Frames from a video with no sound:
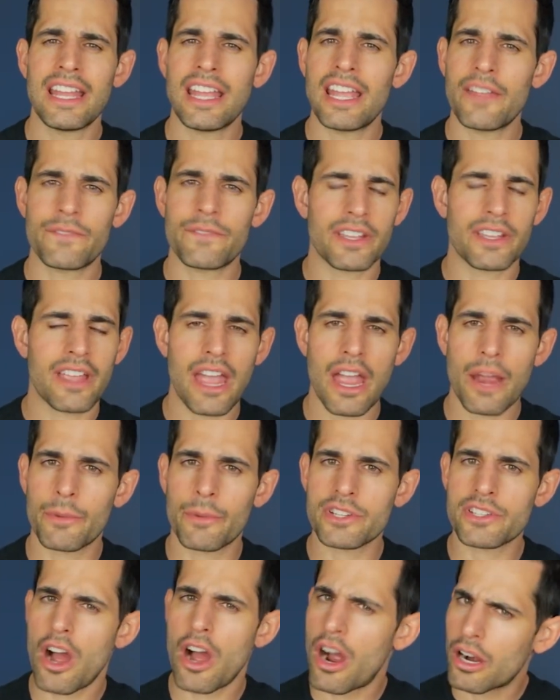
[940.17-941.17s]
If the
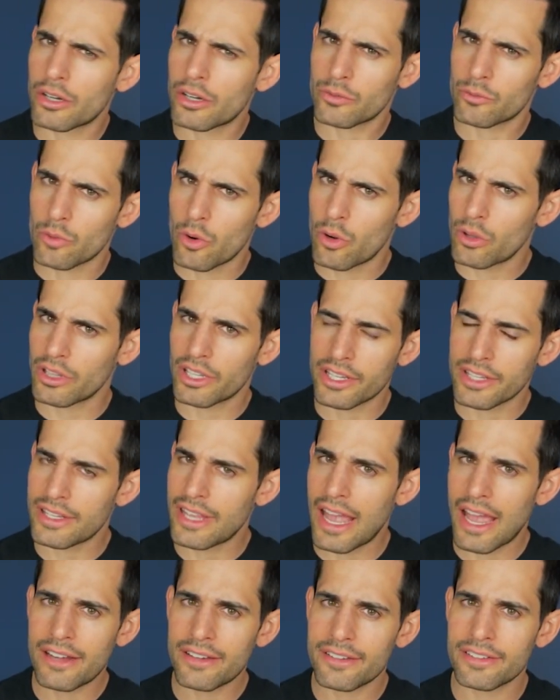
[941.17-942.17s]
cameras aren't rolling
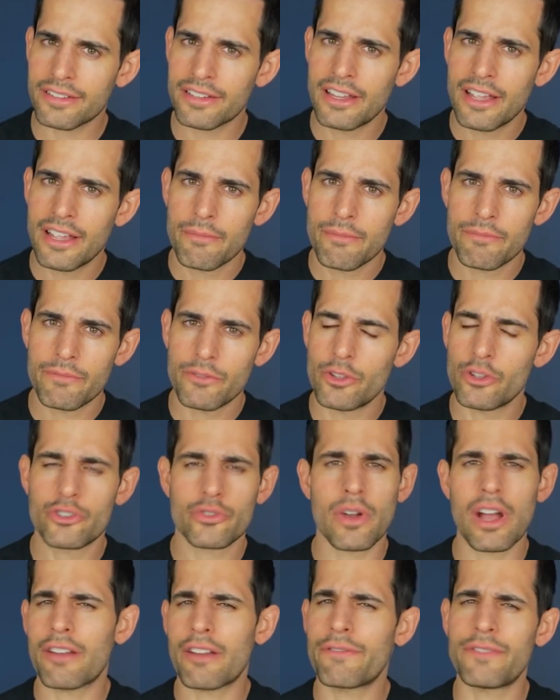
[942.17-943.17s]
yet, you
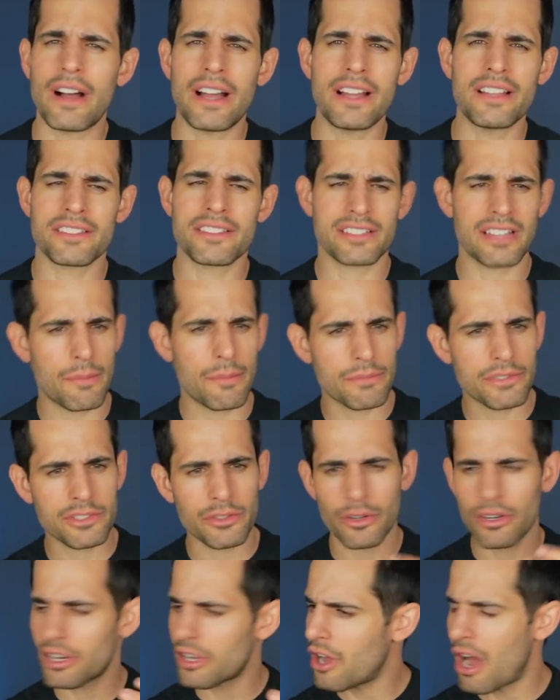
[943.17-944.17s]
try to find some
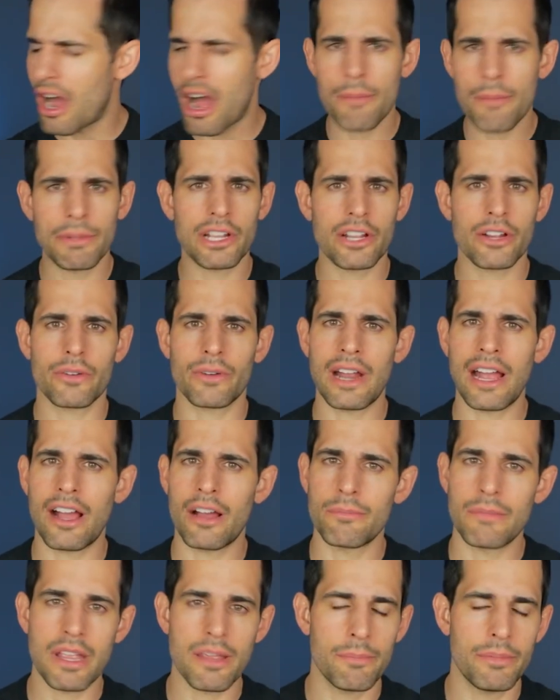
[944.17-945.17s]
sort of common
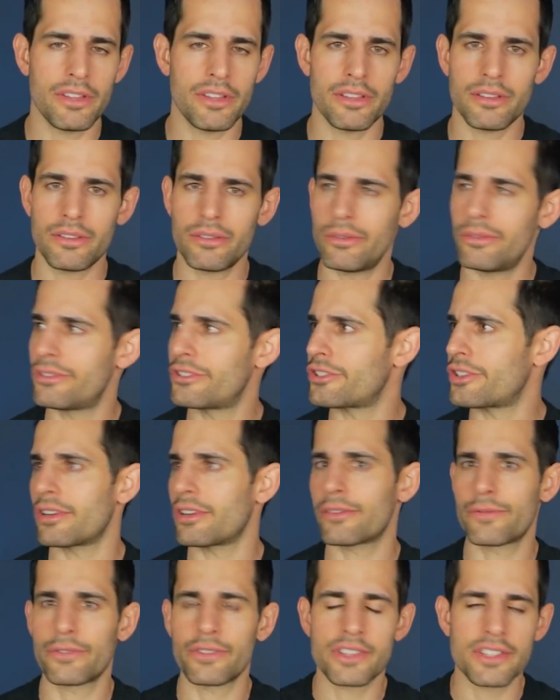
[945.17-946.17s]
ground. Maybe you
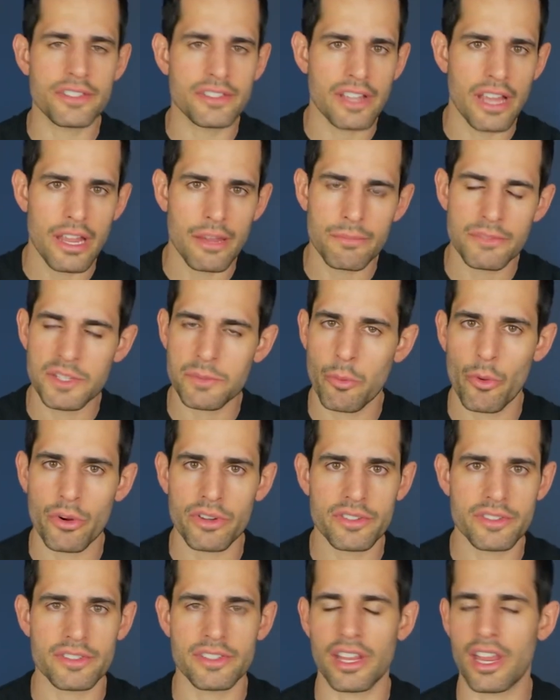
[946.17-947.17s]
cheer for the same
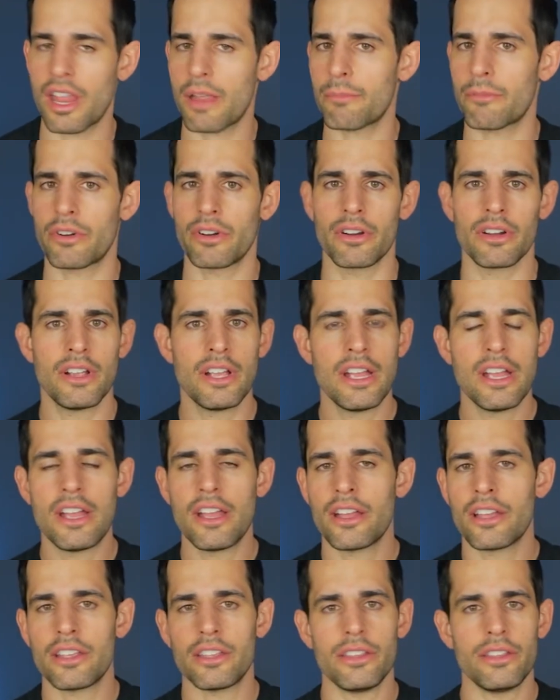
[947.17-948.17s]
sports team or
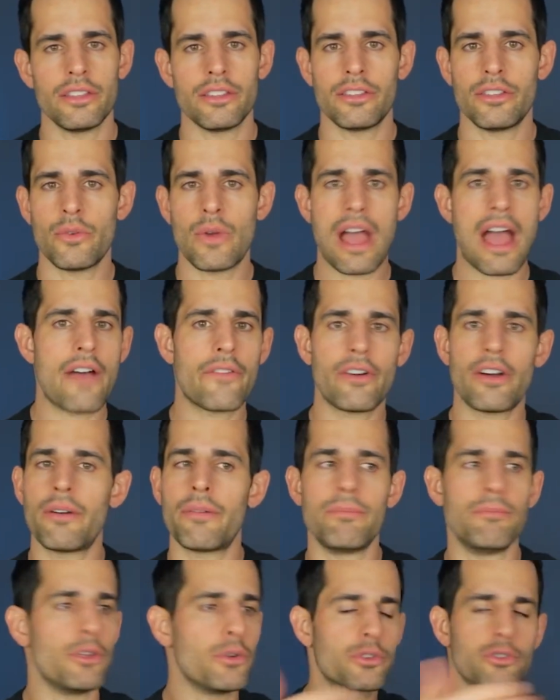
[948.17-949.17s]
you have
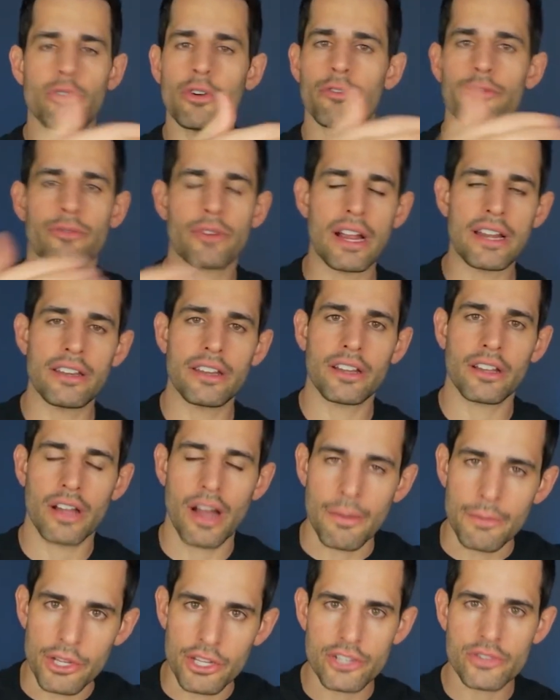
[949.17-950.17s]
a mutual friend in
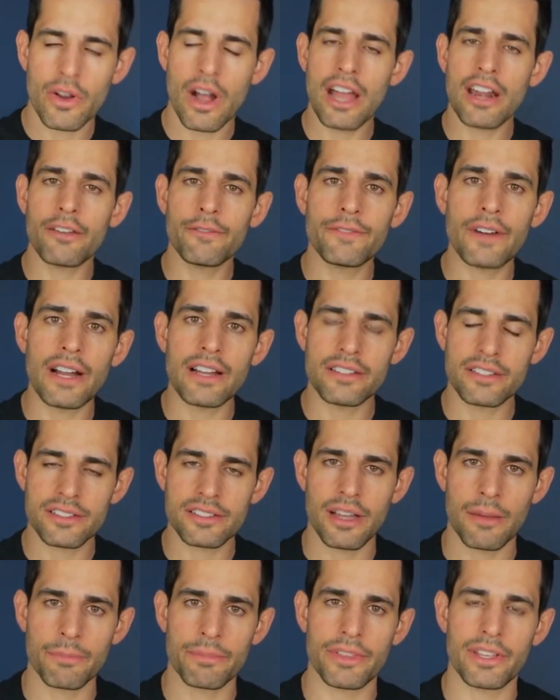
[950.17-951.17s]
common. You try to find
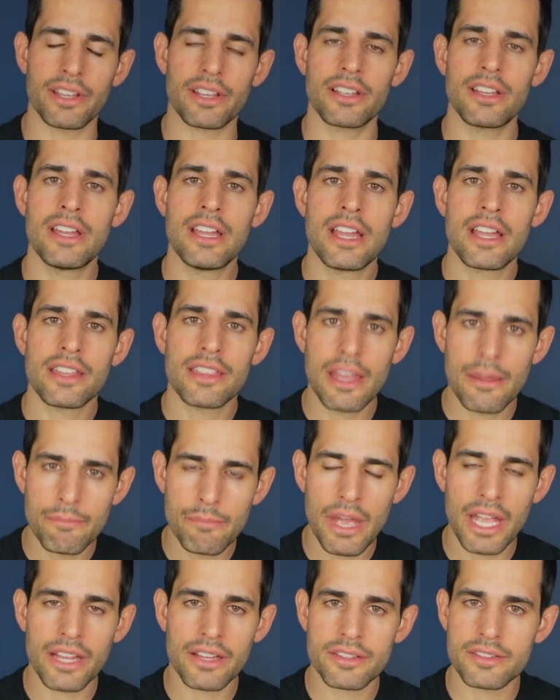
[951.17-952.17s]
something that
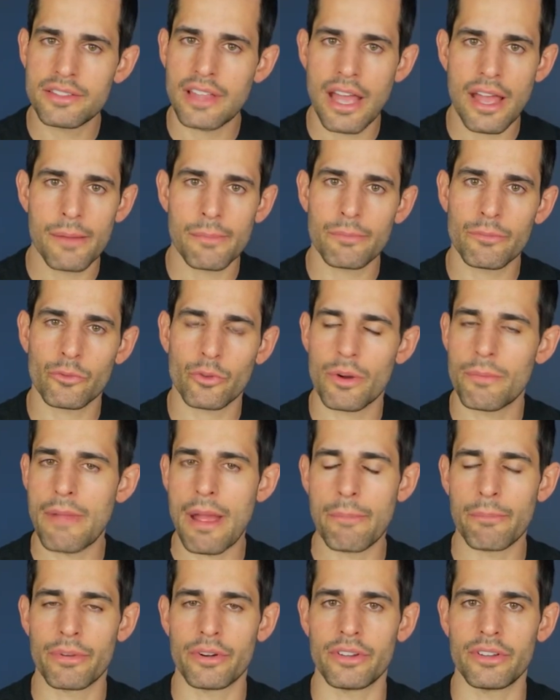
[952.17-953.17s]
makes them
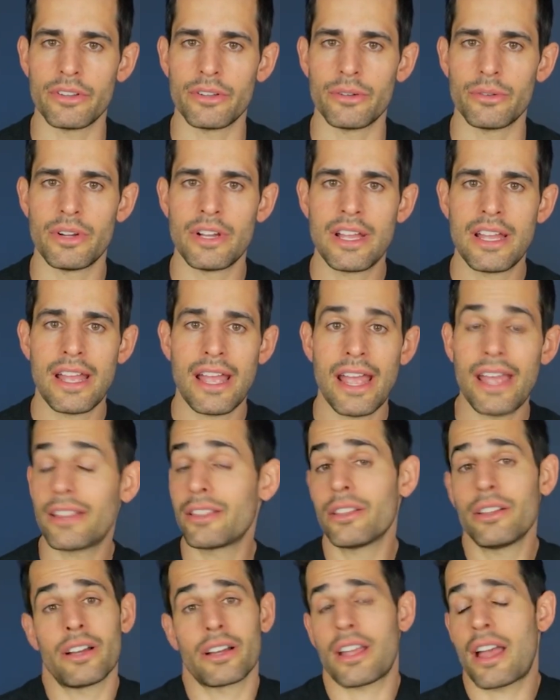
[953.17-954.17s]
remember you.
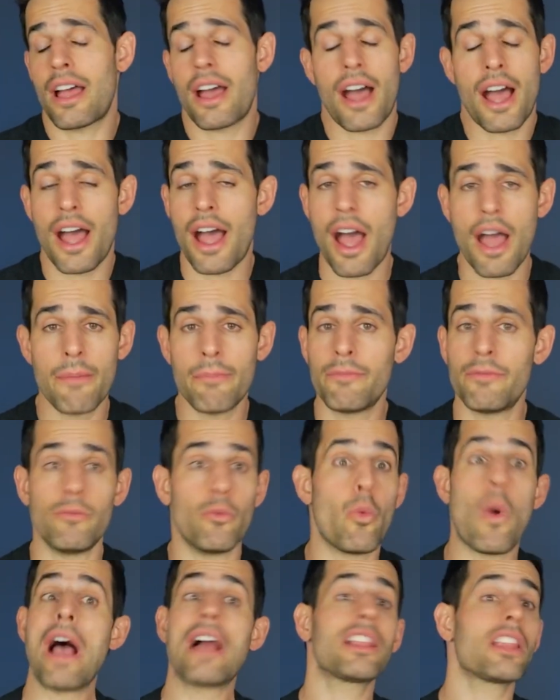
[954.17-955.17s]
And look, I,
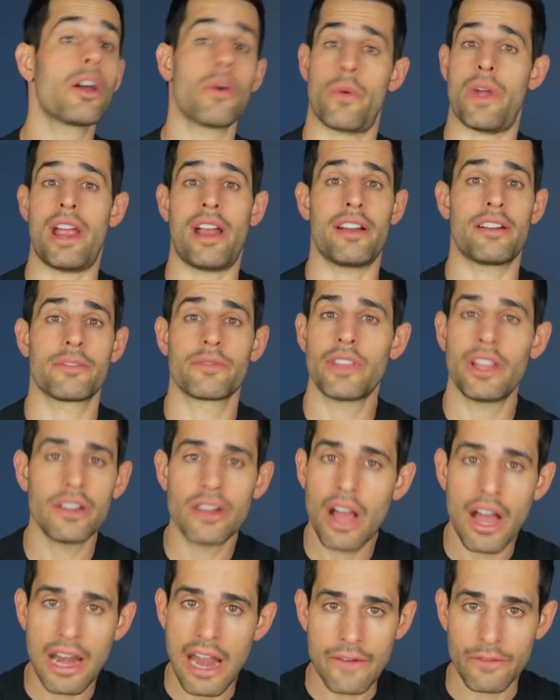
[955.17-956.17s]
am well aware that
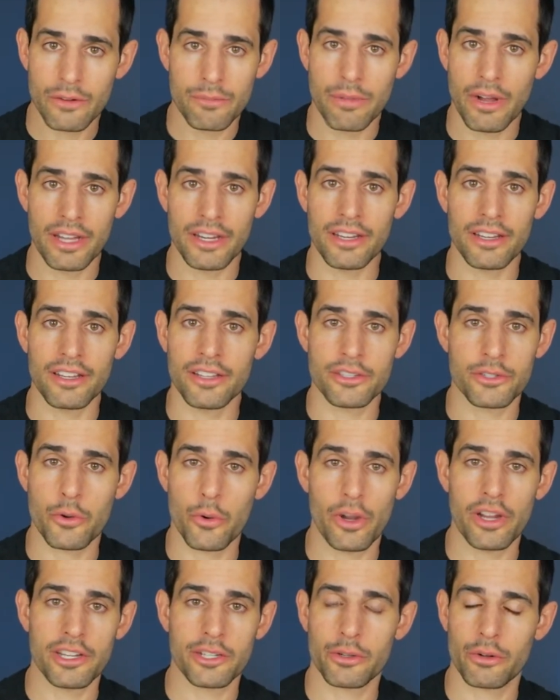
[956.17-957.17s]
not everybody yep. is
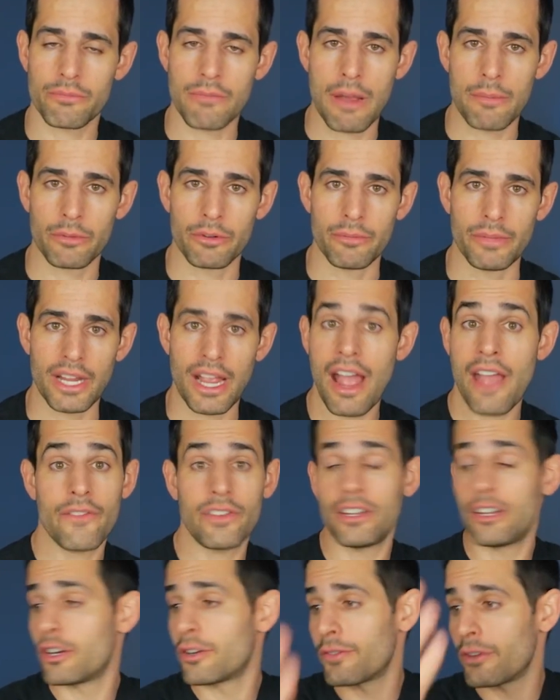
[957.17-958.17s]
going to remember me. I have
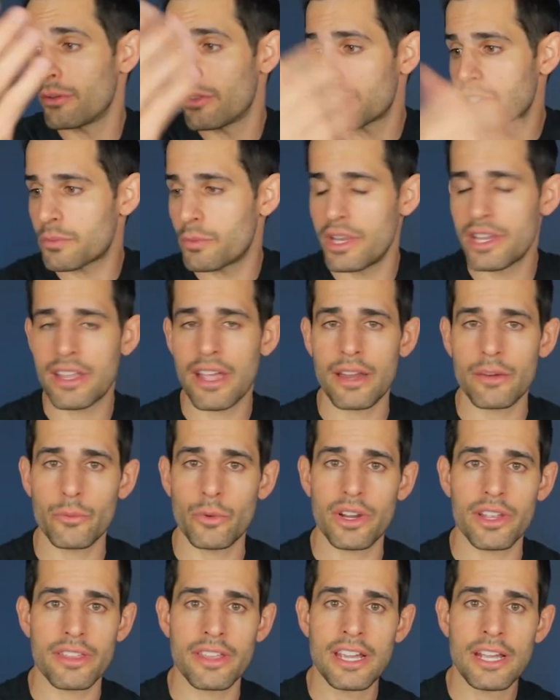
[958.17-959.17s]
an interview this weekend
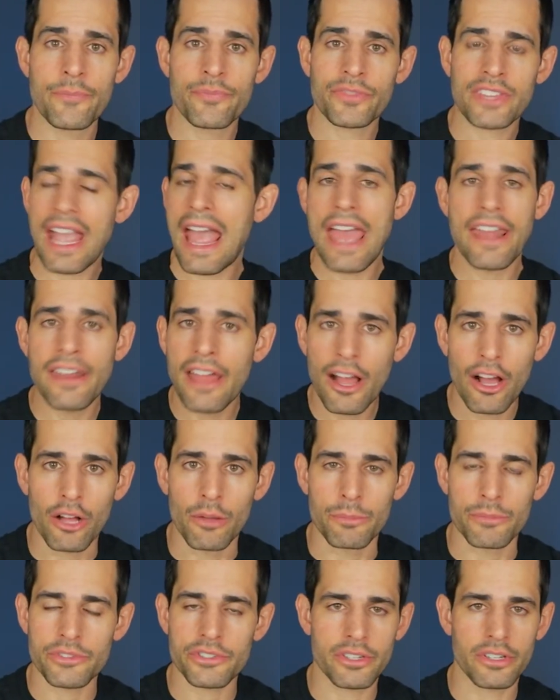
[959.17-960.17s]
with Ed
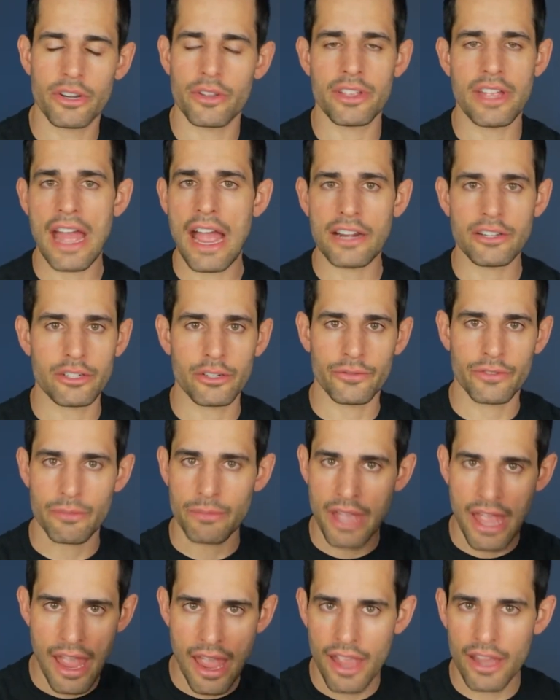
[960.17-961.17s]
Helms, you know, the actor from
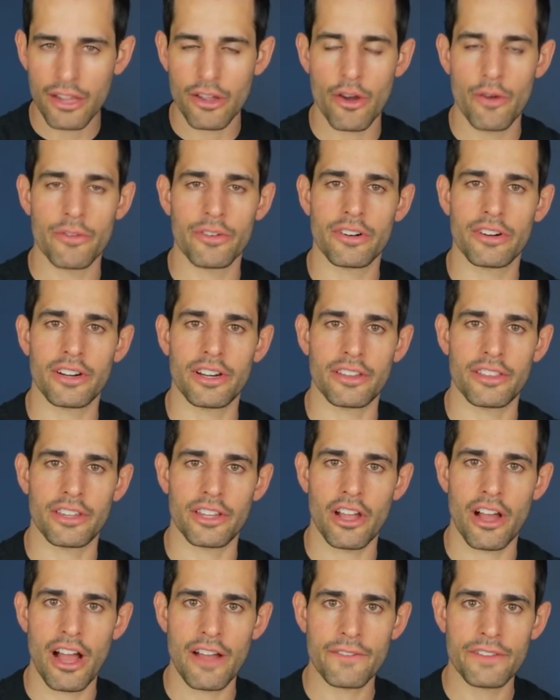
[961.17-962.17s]
The Hangover and
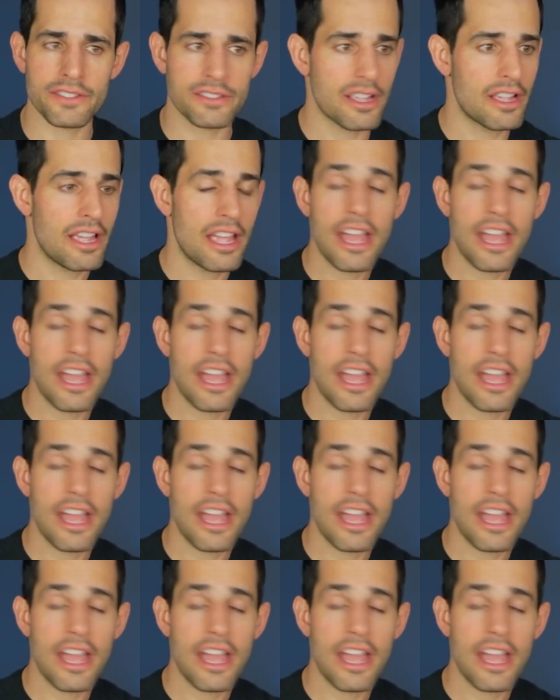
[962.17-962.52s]
yes. The Office.